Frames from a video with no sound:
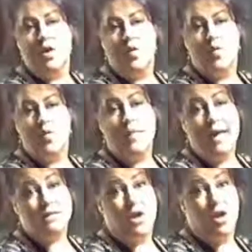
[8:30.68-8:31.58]
So
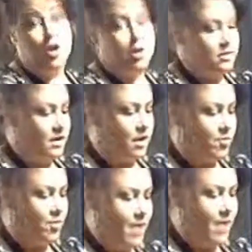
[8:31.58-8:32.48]
that's our
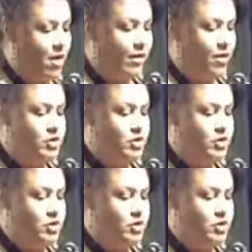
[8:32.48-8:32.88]
preparing